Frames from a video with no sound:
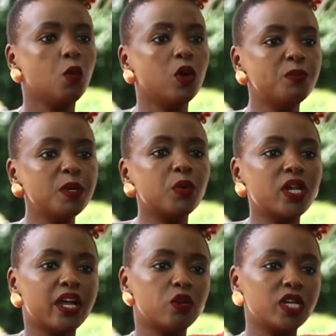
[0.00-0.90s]
When people
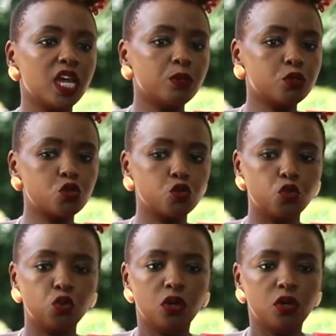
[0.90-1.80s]
are not able
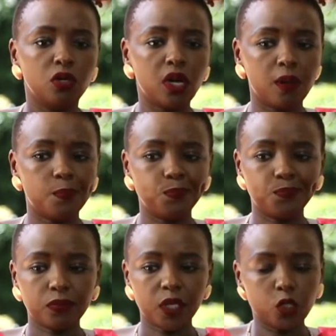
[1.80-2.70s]
to
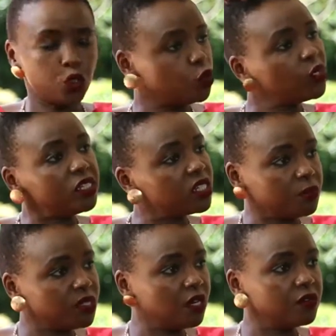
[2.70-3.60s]
tune into
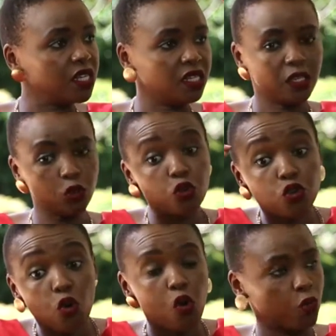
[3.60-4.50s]
themselves and they don't
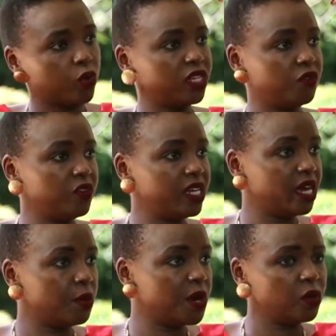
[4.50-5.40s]
know what they really
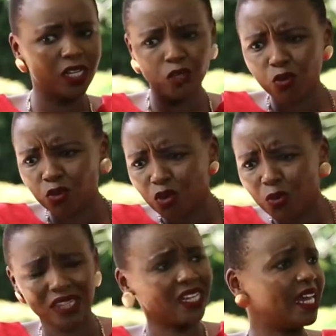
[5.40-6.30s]
are about. Yeah. They don't know
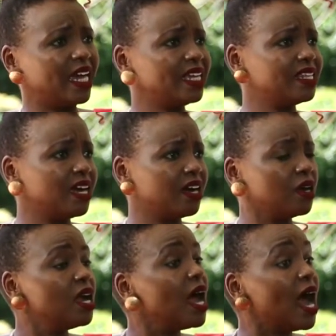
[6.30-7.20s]
what they like. They are
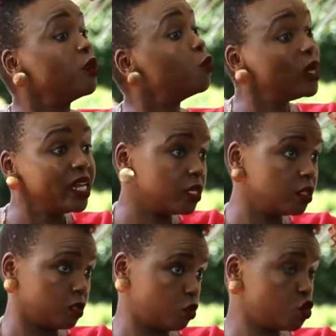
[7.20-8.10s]
unwilling
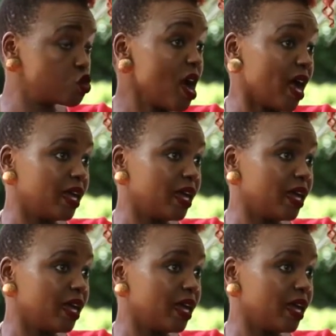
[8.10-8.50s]
to try.